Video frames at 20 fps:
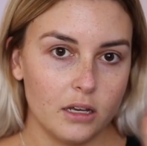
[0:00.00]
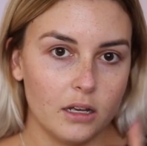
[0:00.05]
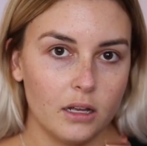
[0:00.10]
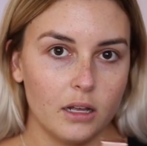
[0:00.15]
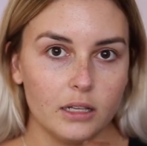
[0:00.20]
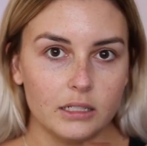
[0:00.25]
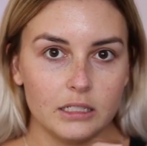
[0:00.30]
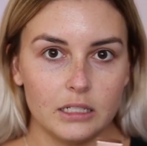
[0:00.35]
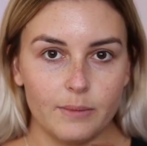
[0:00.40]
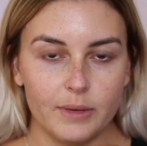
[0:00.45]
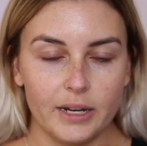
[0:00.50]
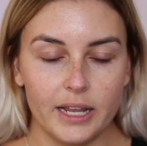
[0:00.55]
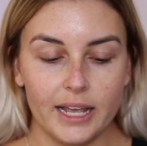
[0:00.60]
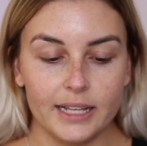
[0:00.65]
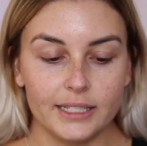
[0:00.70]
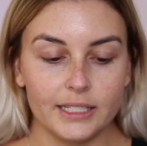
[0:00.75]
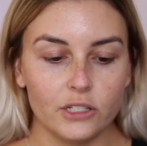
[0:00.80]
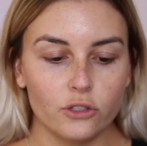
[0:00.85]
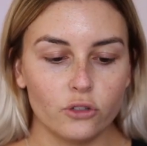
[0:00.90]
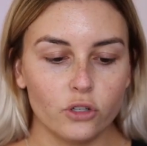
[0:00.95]
Custom
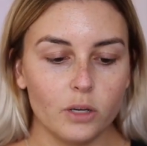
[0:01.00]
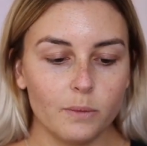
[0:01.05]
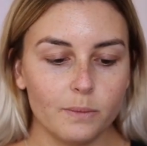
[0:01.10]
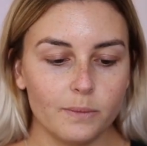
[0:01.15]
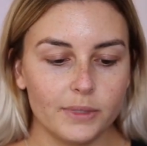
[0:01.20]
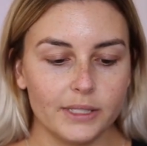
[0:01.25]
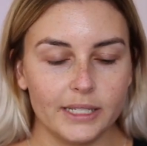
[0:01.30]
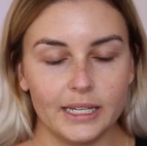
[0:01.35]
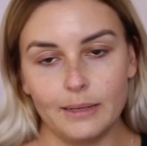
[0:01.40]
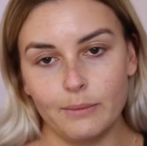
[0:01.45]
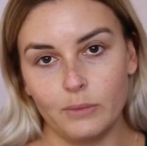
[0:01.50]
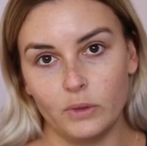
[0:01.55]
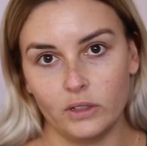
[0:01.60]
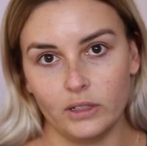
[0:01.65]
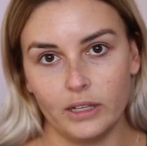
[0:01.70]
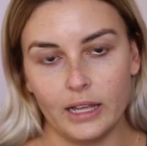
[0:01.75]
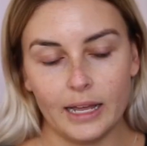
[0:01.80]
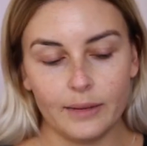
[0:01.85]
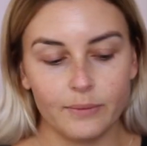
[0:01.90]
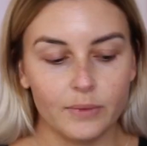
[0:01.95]
Enhancing Drops in
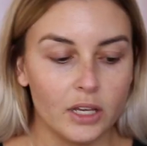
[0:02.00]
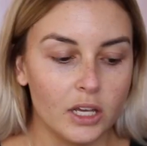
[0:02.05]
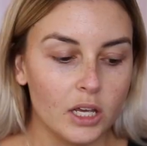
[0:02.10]
Moonlight,